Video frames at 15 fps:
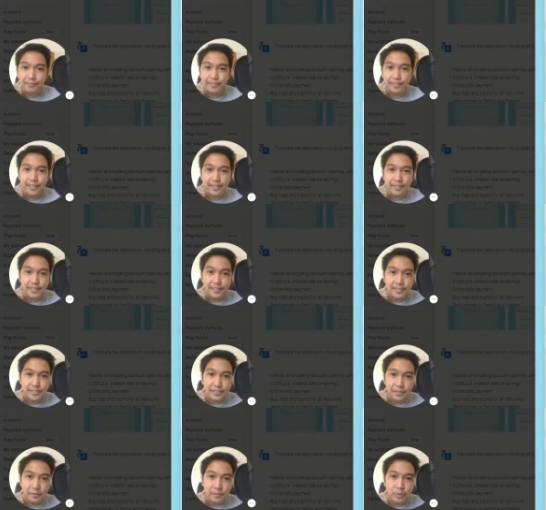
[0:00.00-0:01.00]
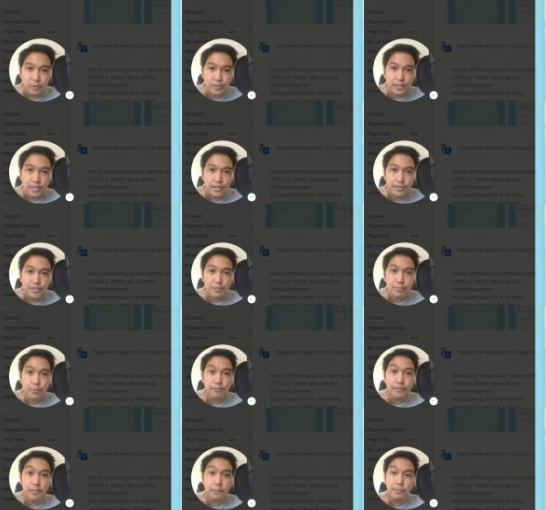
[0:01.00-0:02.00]
Okay. So to encourage
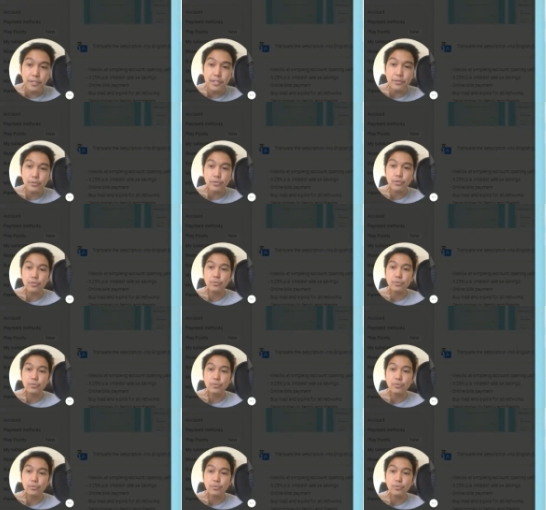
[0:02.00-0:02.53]
more Filipinos